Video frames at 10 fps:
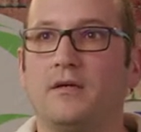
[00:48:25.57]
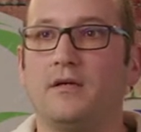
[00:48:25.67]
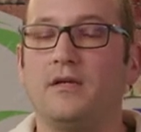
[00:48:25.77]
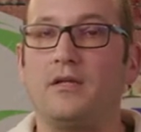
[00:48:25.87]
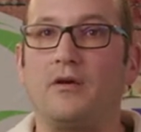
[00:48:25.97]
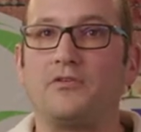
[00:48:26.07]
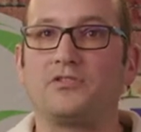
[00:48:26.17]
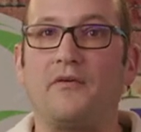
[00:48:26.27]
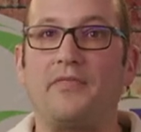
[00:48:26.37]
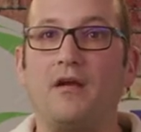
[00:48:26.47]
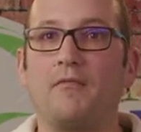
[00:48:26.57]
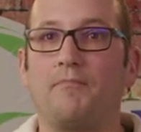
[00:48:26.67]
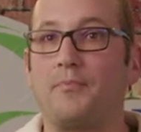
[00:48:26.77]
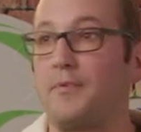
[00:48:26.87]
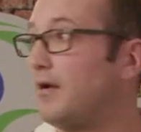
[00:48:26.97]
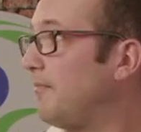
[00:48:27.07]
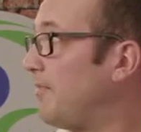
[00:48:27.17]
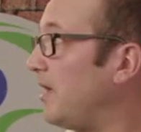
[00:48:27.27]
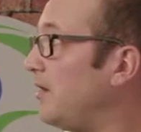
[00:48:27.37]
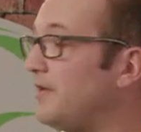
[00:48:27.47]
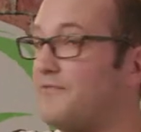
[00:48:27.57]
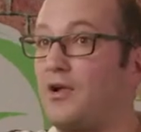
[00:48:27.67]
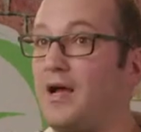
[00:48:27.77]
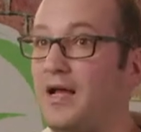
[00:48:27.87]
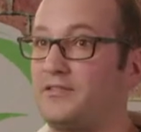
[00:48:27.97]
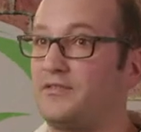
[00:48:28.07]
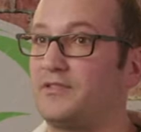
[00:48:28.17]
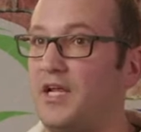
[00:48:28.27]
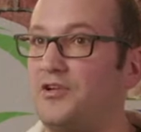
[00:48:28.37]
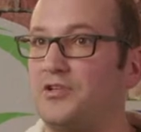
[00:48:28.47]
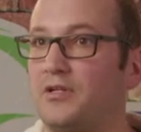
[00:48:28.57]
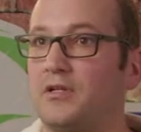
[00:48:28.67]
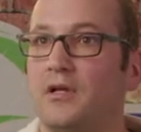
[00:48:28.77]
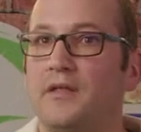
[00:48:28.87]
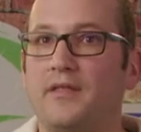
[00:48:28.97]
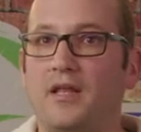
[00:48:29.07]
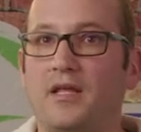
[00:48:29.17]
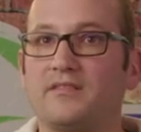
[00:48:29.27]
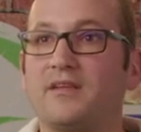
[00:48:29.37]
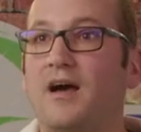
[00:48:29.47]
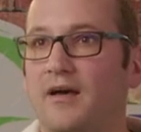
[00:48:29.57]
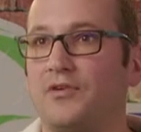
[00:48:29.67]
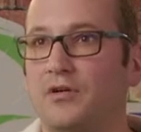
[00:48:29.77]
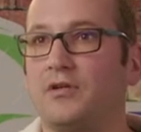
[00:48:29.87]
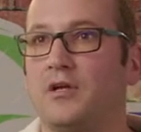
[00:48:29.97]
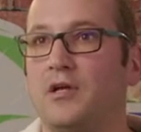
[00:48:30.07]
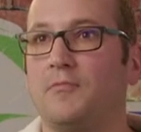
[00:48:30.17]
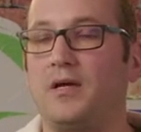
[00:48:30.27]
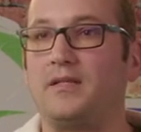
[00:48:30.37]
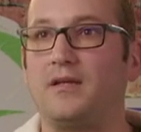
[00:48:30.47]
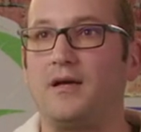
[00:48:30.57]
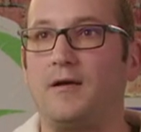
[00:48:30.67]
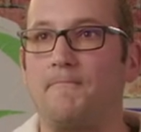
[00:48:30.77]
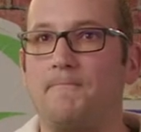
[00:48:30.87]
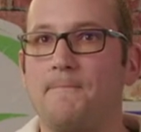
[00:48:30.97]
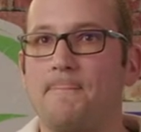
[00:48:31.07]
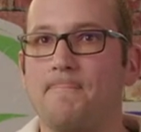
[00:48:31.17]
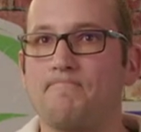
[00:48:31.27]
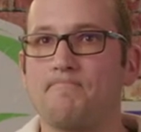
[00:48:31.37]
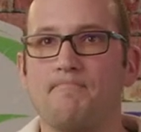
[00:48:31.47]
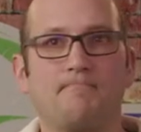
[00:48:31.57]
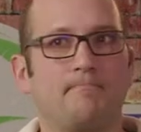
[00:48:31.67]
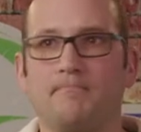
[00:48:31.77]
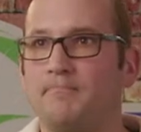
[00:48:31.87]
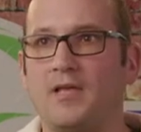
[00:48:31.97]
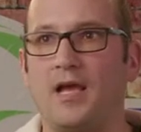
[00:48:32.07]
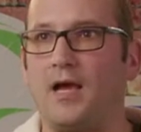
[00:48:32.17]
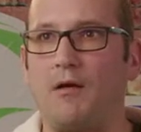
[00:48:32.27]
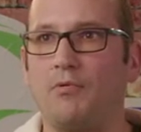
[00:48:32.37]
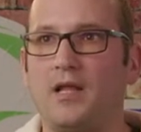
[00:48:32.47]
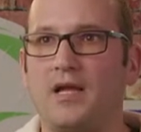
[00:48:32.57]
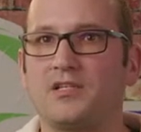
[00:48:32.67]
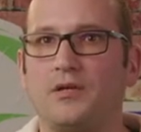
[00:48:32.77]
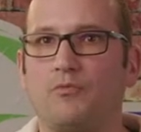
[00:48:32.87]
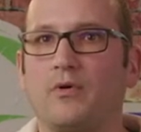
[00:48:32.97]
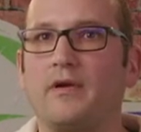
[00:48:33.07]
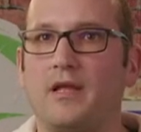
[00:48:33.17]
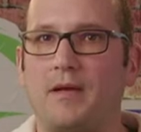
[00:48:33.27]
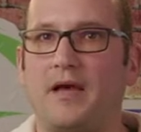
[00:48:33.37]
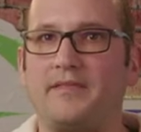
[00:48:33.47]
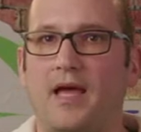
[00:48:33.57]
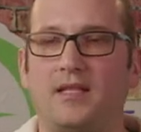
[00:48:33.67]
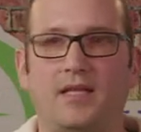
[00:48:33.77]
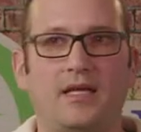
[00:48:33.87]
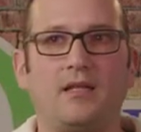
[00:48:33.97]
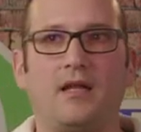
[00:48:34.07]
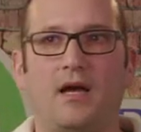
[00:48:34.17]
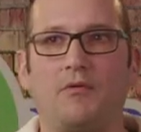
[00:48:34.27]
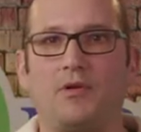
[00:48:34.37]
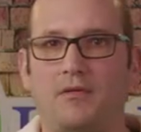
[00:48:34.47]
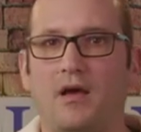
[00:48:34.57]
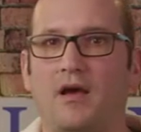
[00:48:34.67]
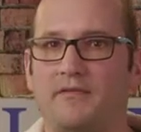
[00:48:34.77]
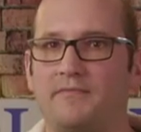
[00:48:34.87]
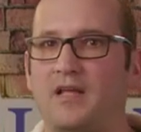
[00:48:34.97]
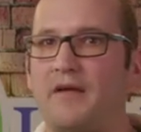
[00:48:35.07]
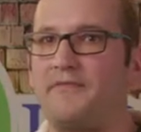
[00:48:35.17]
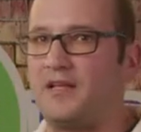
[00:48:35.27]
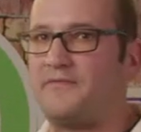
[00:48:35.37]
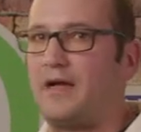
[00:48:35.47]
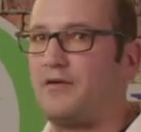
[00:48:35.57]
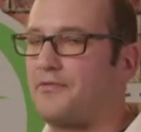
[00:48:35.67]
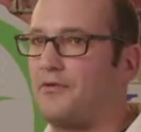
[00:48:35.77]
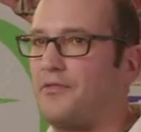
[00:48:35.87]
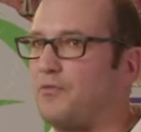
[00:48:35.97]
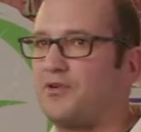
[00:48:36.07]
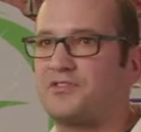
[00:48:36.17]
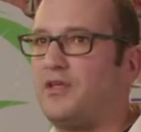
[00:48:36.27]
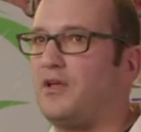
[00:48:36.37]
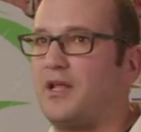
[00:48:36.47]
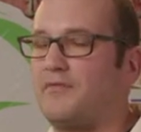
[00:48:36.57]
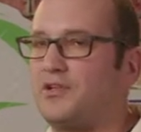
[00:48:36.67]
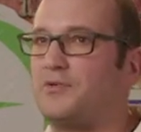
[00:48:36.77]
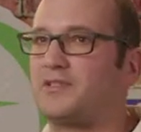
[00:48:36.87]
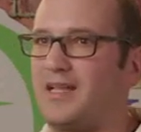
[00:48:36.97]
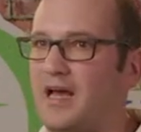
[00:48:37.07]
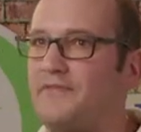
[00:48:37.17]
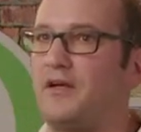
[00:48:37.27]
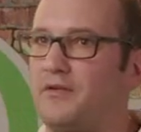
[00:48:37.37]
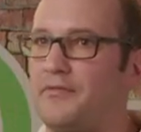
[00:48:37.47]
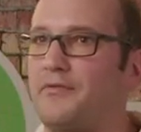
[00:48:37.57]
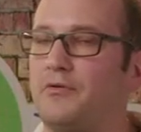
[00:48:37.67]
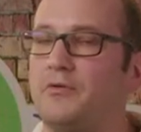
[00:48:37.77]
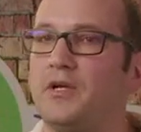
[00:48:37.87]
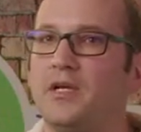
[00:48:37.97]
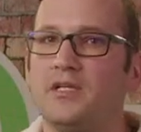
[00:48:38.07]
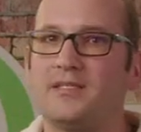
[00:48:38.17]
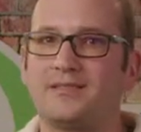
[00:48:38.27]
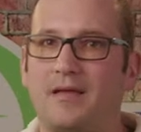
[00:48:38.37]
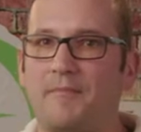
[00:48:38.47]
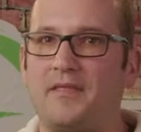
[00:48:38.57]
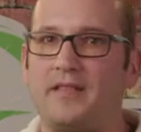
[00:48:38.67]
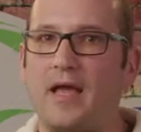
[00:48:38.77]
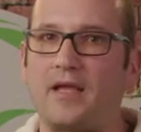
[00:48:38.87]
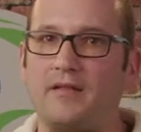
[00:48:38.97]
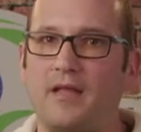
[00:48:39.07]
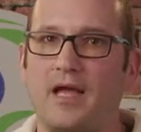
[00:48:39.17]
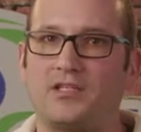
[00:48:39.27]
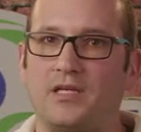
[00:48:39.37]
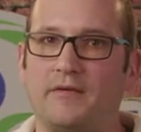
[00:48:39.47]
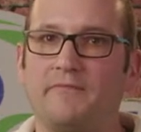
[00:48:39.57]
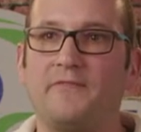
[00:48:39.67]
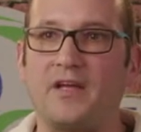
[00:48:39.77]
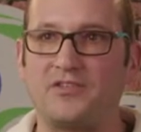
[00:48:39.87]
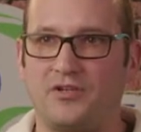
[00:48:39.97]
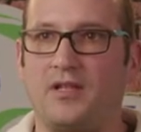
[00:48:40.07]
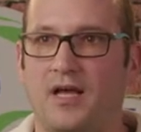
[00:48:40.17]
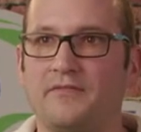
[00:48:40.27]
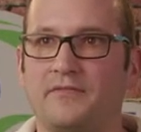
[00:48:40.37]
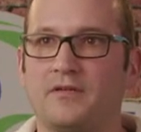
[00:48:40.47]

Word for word: You know, so if they're bringing you in for a consultation, then it's covered. But um, yeah, I wouldn't actually worry about that, Lynn. I would uh, definitely follow through. The worst thing you could ever do is not follow through to something that can actually fix your life.